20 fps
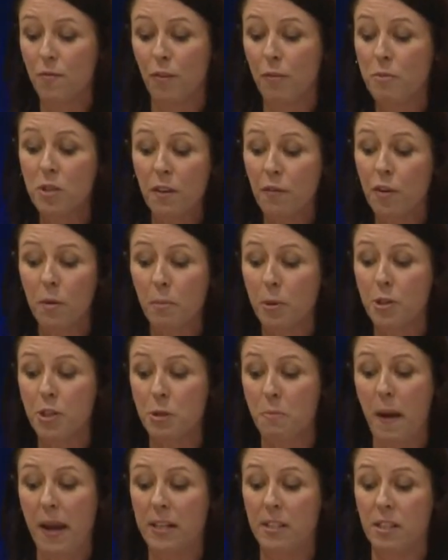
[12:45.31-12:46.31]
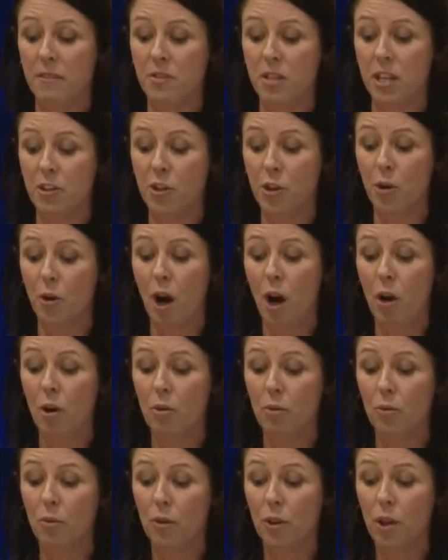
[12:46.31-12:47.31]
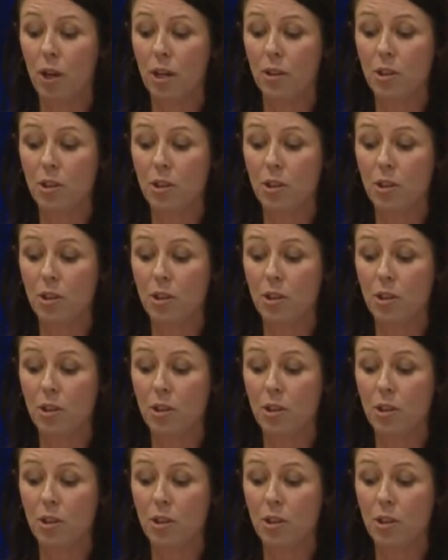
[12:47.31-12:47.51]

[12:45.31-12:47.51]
from different perspectives than your own,